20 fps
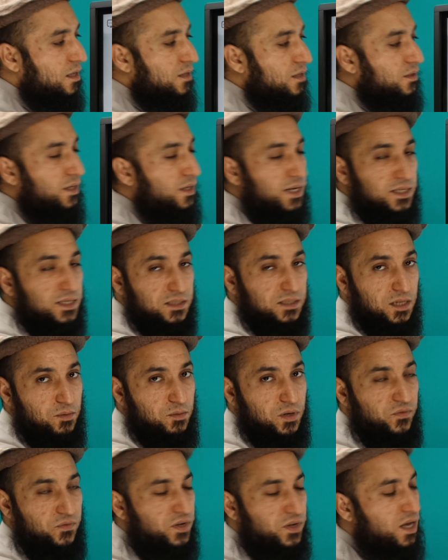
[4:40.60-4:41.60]
The next
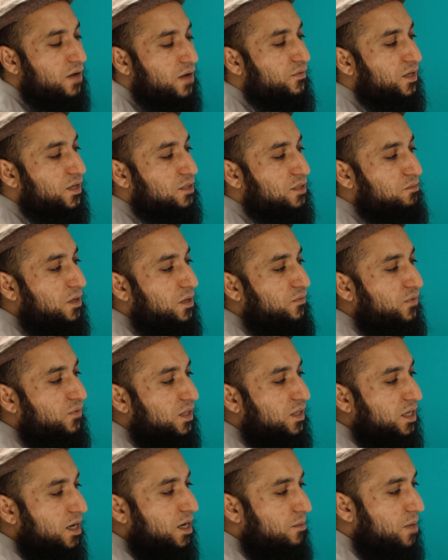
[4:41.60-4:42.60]
syllable we have is mim
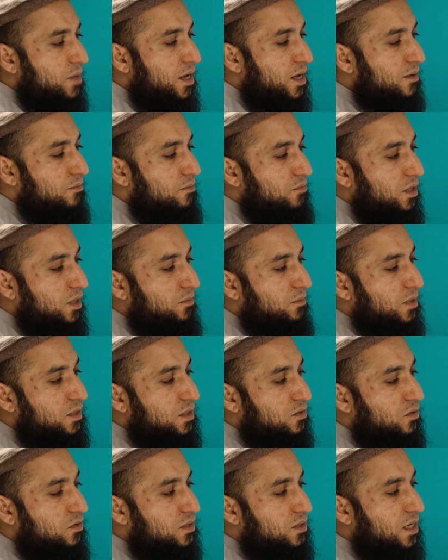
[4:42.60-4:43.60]
fathama. Mim is
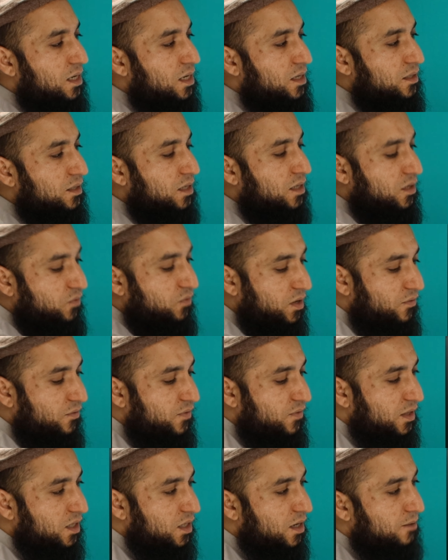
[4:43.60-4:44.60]
not silent, and we have
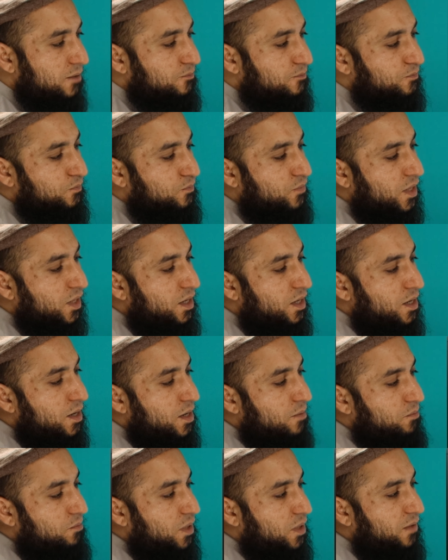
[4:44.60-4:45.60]
fatha.
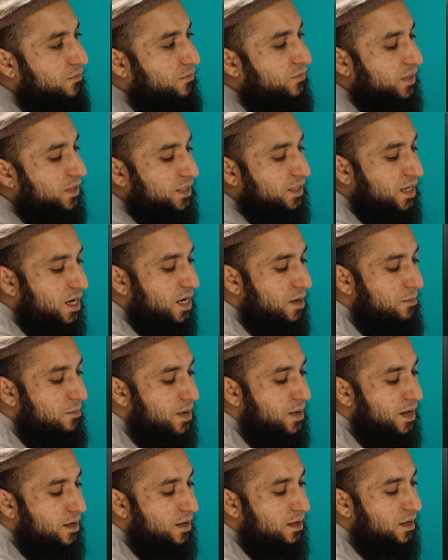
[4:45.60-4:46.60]
Mim
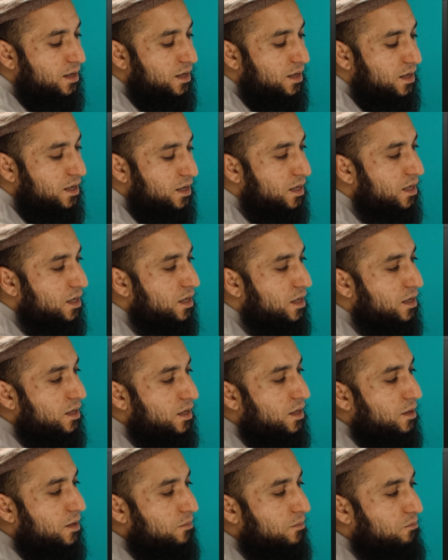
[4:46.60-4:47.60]
fathama.
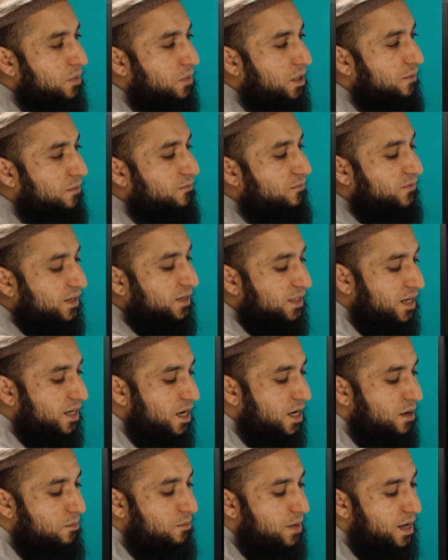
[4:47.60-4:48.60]
Mim
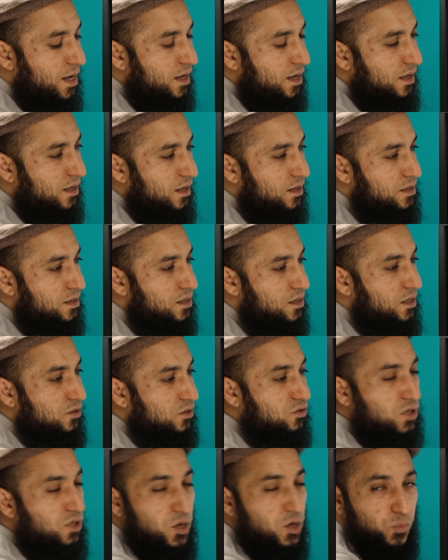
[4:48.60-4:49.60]
fathama.
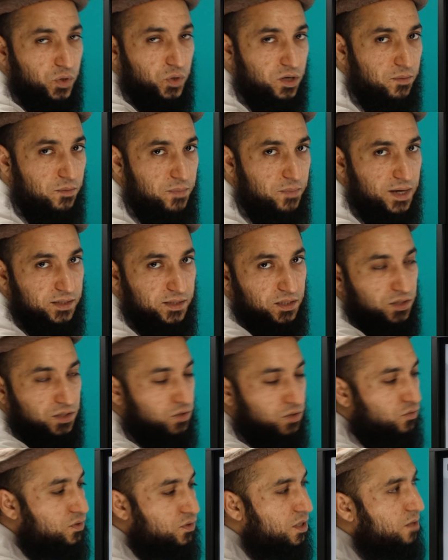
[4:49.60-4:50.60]
So now we combine these
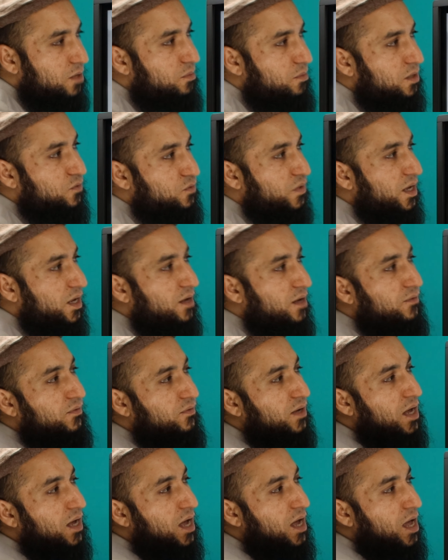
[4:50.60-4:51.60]
2 syllables. We have
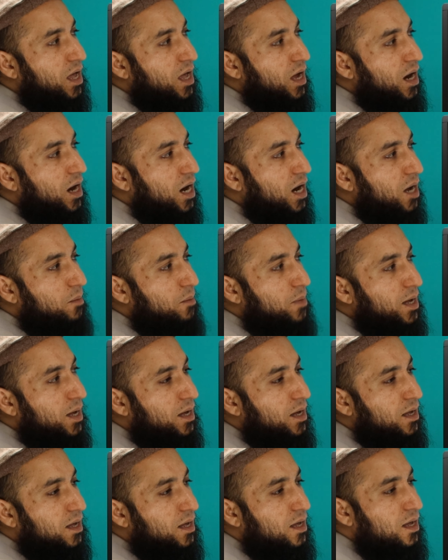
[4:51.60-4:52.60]

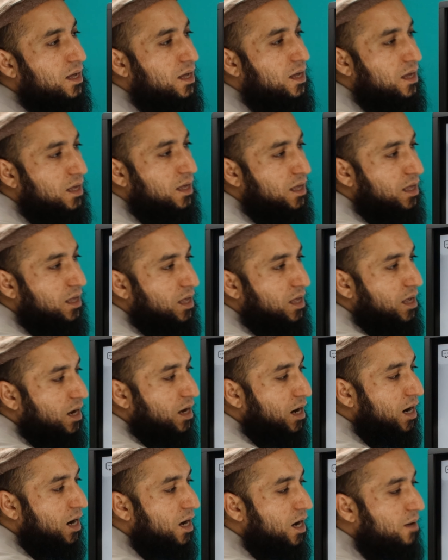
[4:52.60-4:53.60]
ama,
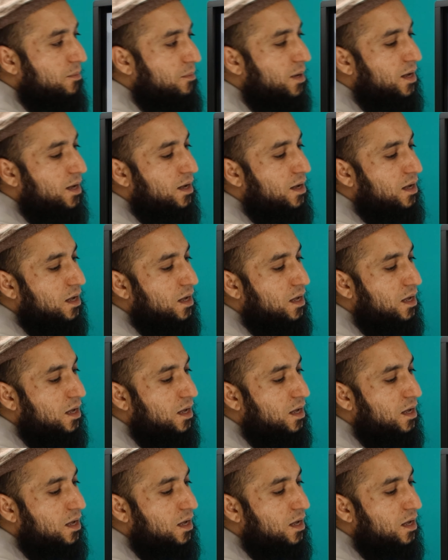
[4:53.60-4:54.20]
ama,